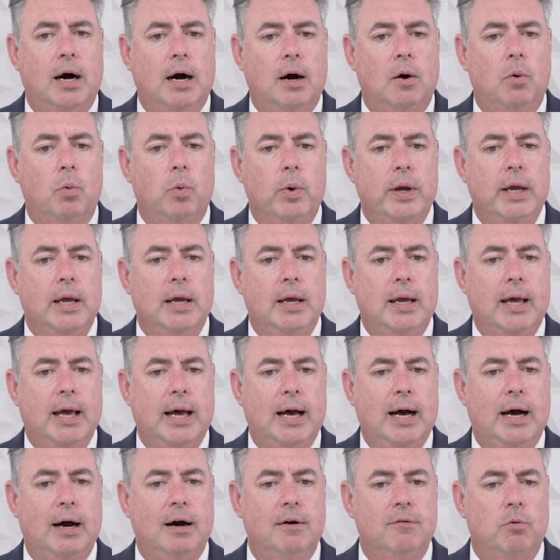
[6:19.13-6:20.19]

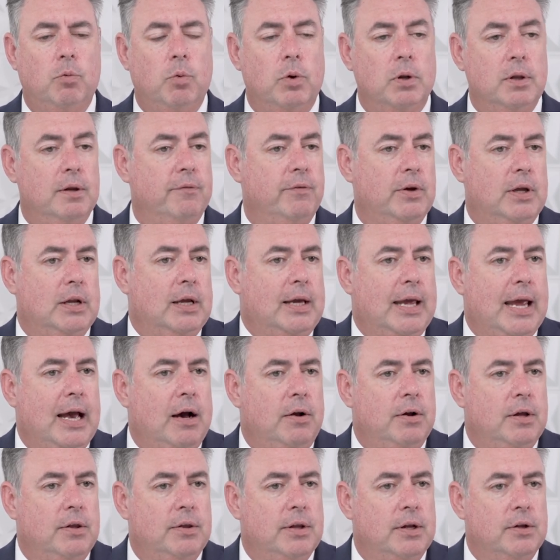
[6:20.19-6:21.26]
we're living in a
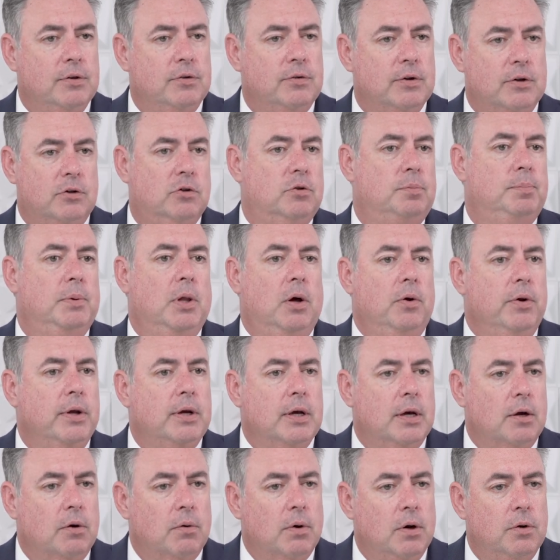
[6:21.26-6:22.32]
county that is exploding
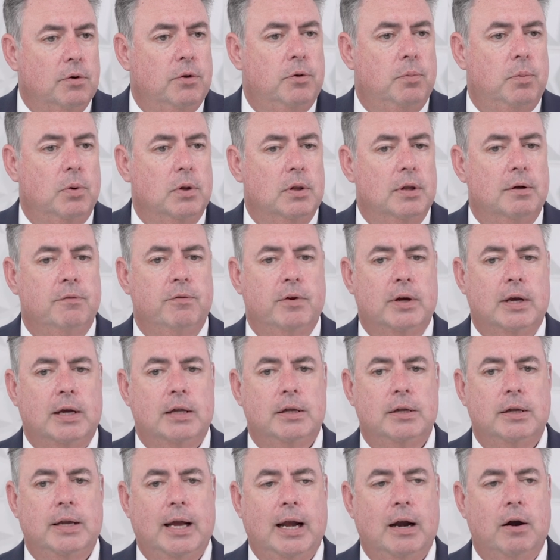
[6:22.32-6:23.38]
in growth. We're living
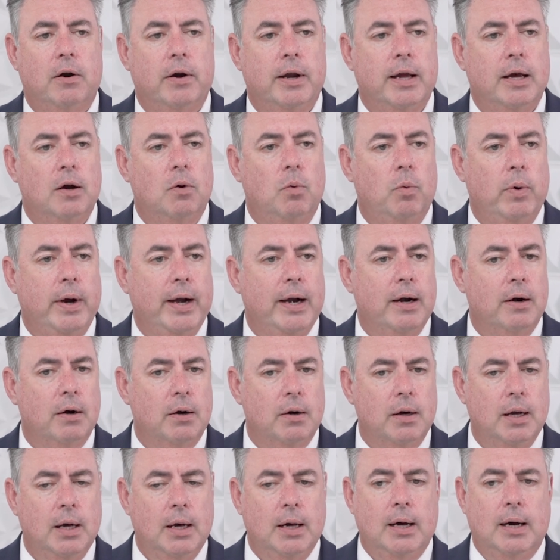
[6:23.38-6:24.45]
in an area
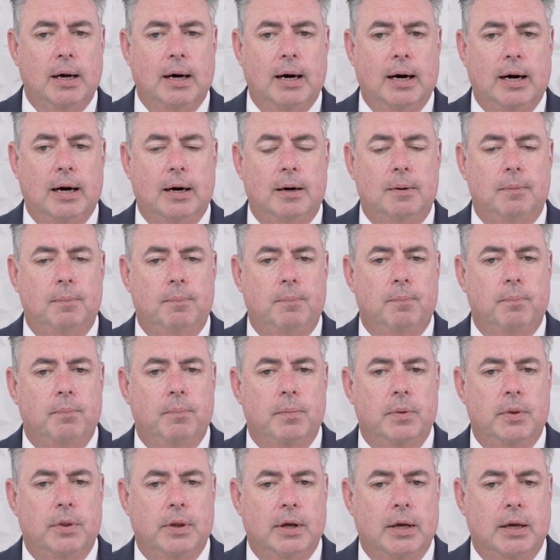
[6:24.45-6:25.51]
where
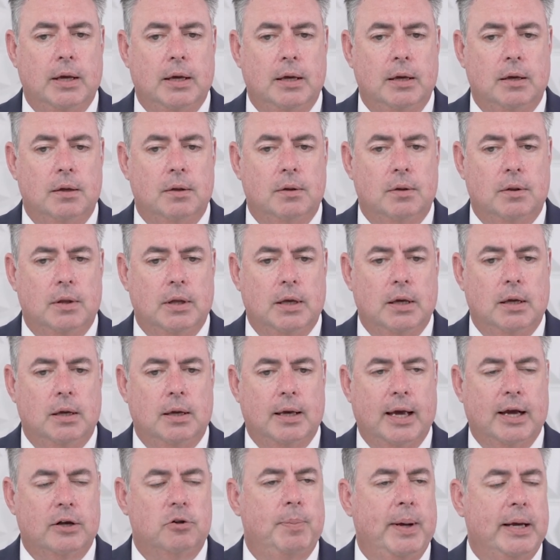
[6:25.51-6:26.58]
the
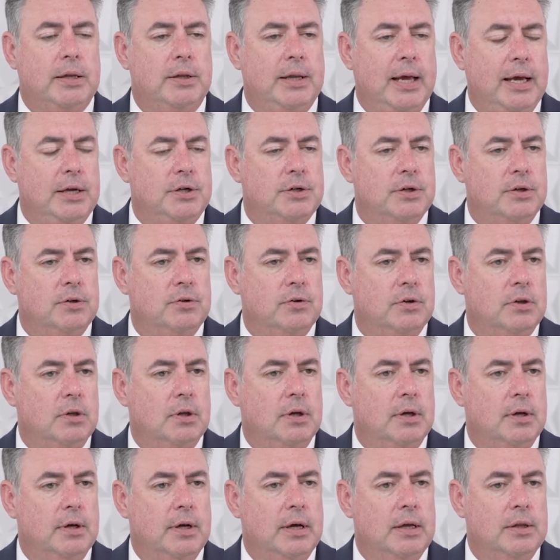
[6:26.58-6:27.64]
expectations and
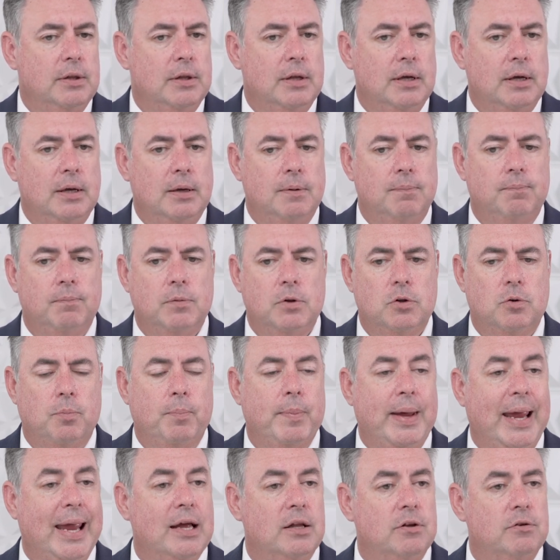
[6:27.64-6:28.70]
the
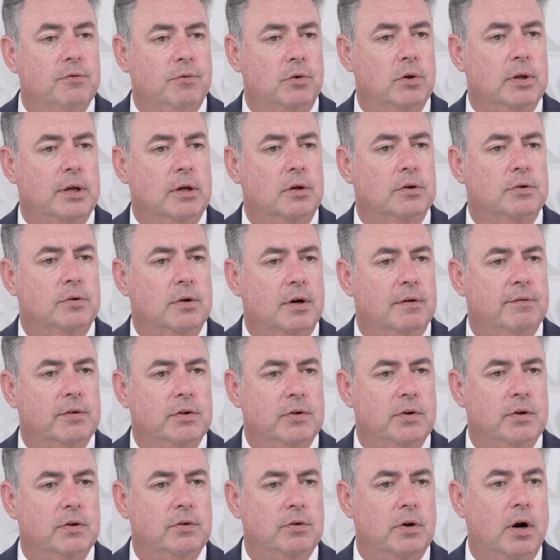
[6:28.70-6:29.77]
demands for legal
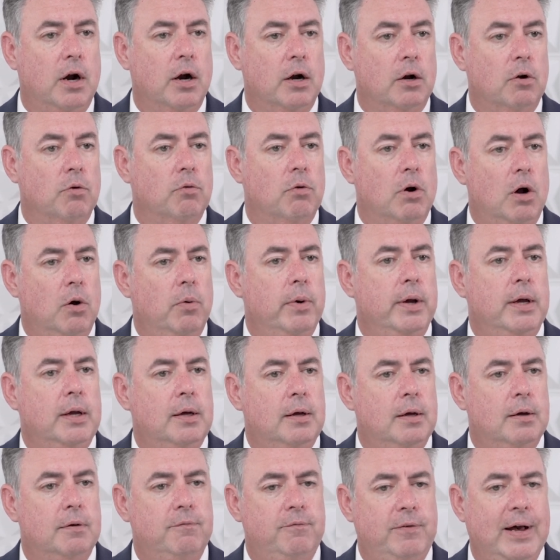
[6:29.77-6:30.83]
services are growing
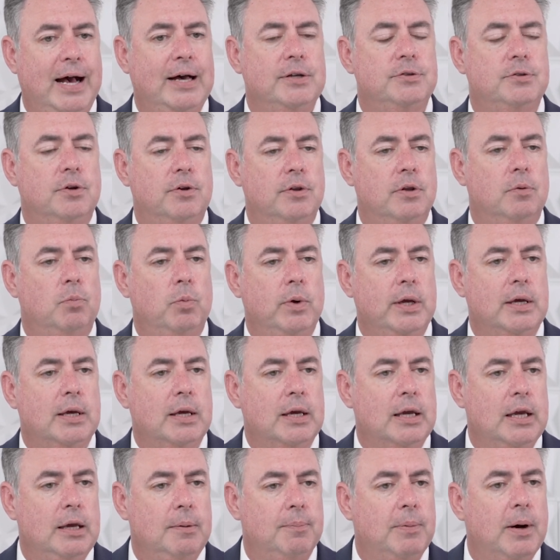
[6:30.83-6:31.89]
faster than we can
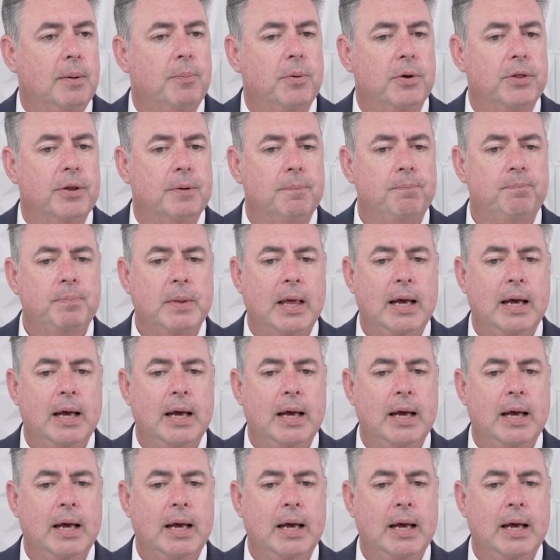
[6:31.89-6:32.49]
keep up with them.